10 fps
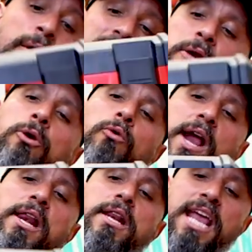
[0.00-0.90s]
now
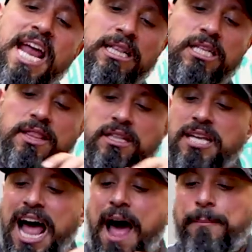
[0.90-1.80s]
integrated into the
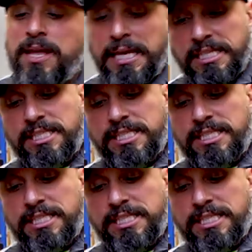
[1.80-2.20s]
top.